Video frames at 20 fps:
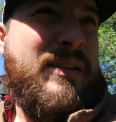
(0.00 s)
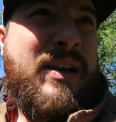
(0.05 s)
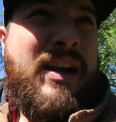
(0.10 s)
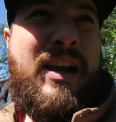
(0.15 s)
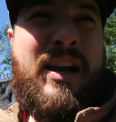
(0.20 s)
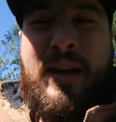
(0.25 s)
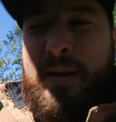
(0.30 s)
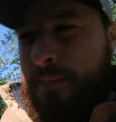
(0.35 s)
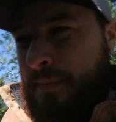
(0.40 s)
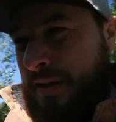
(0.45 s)

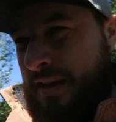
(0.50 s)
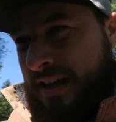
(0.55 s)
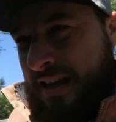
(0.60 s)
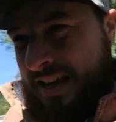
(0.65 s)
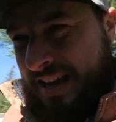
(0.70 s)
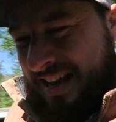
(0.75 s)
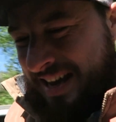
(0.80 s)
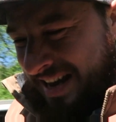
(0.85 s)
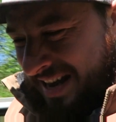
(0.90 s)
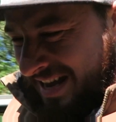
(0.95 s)
Um,
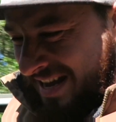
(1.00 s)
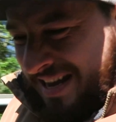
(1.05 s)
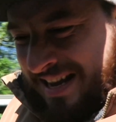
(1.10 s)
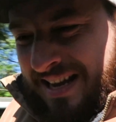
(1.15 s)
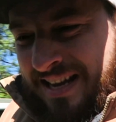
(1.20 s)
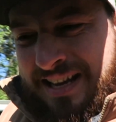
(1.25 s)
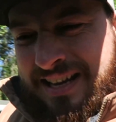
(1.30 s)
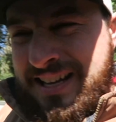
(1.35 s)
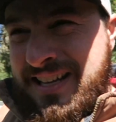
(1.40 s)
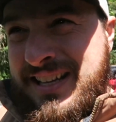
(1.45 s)

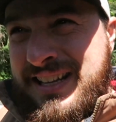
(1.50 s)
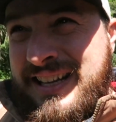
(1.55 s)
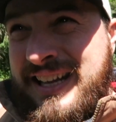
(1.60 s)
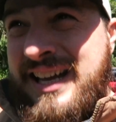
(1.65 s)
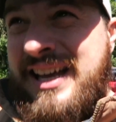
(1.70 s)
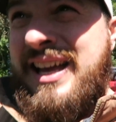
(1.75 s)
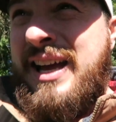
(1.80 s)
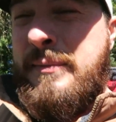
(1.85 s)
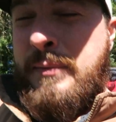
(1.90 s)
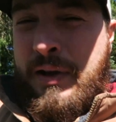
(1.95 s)

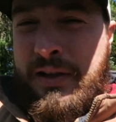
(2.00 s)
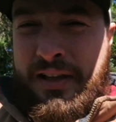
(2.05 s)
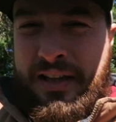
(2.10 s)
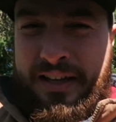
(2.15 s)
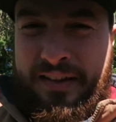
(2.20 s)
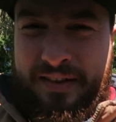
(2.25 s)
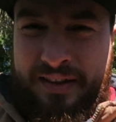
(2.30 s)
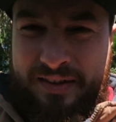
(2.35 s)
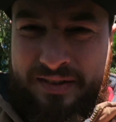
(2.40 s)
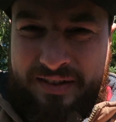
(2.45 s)
I'm not
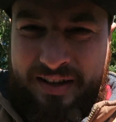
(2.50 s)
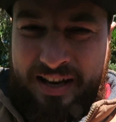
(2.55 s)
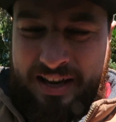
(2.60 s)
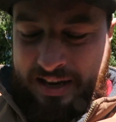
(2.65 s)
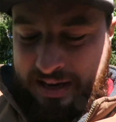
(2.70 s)
letting this